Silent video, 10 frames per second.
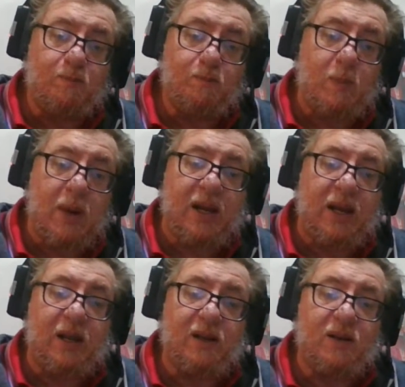
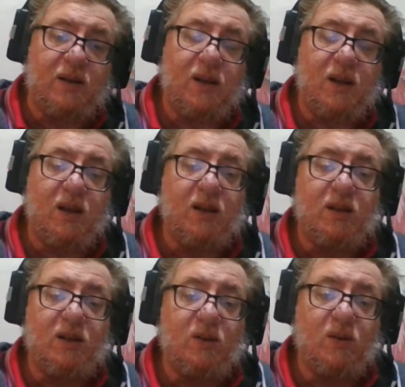many
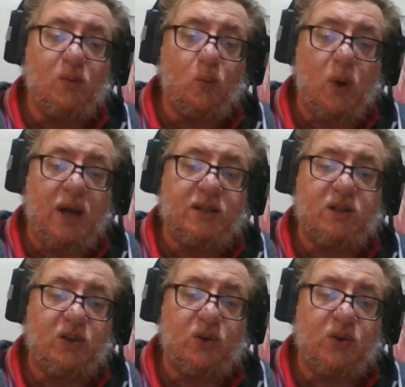ways
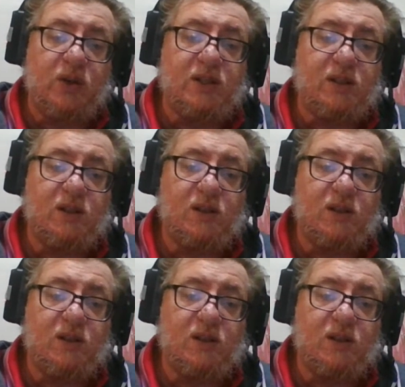to do this.